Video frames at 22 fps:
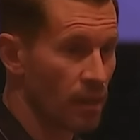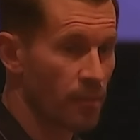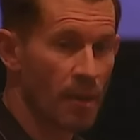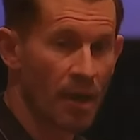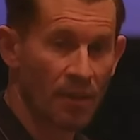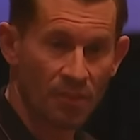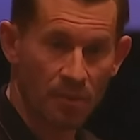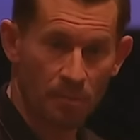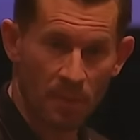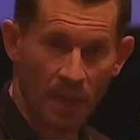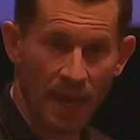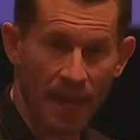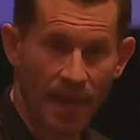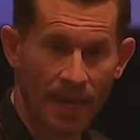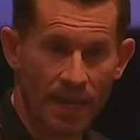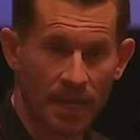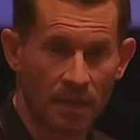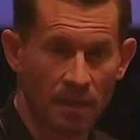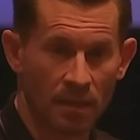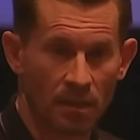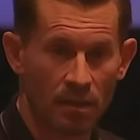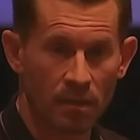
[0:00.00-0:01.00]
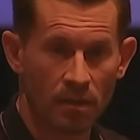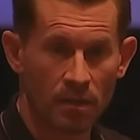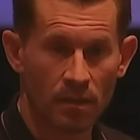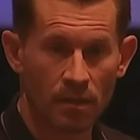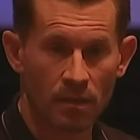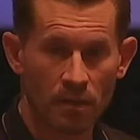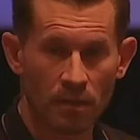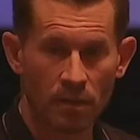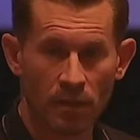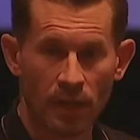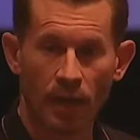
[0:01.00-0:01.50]
about the pain
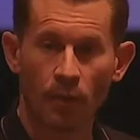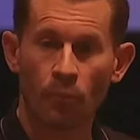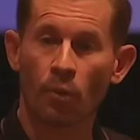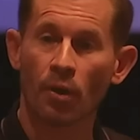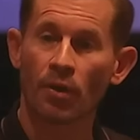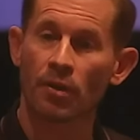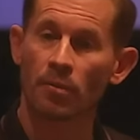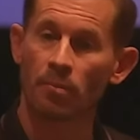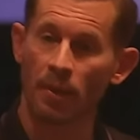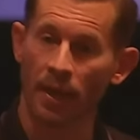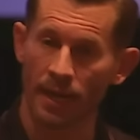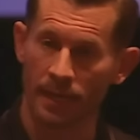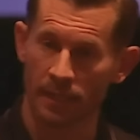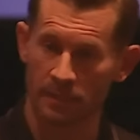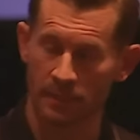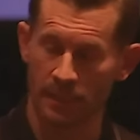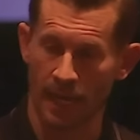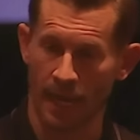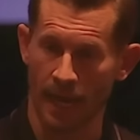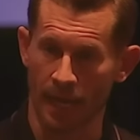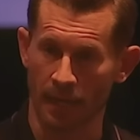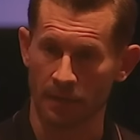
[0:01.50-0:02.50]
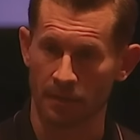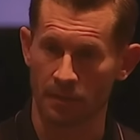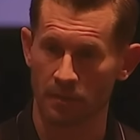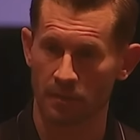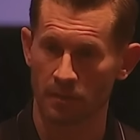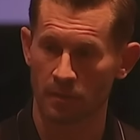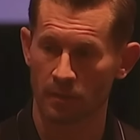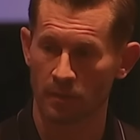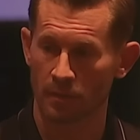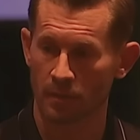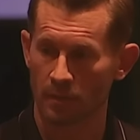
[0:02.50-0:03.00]
and where the pain is at
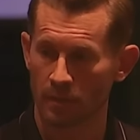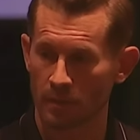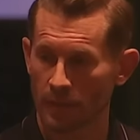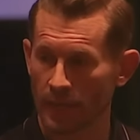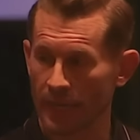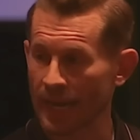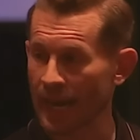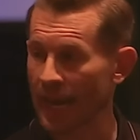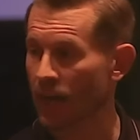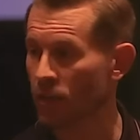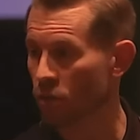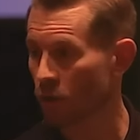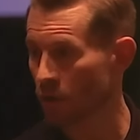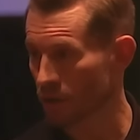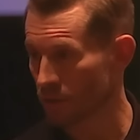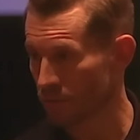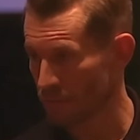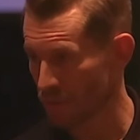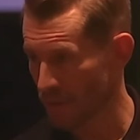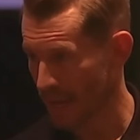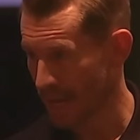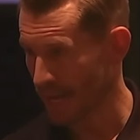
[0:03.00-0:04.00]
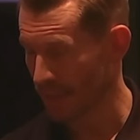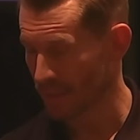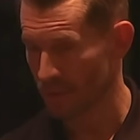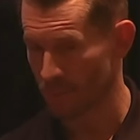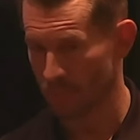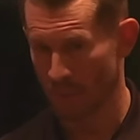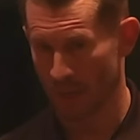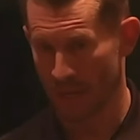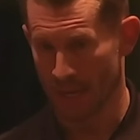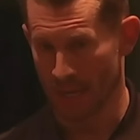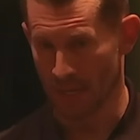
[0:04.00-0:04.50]
and how long have you had the
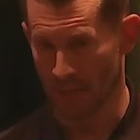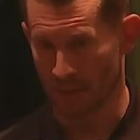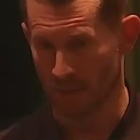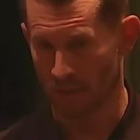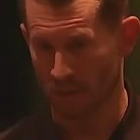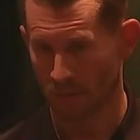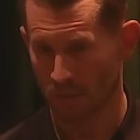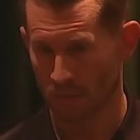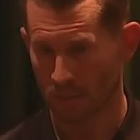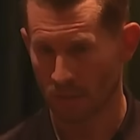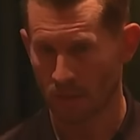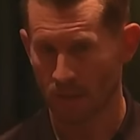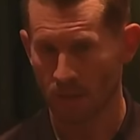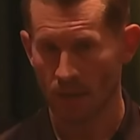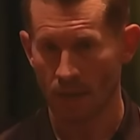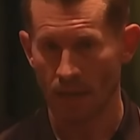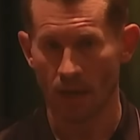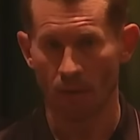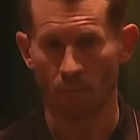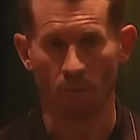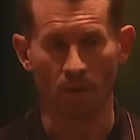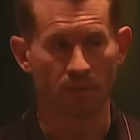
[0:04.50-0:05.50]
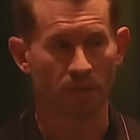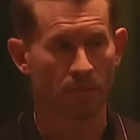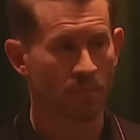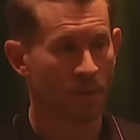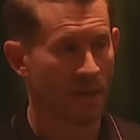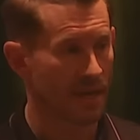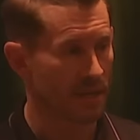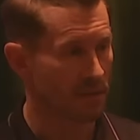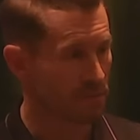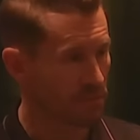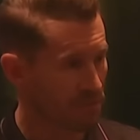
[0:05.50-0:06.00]
pain and what the pain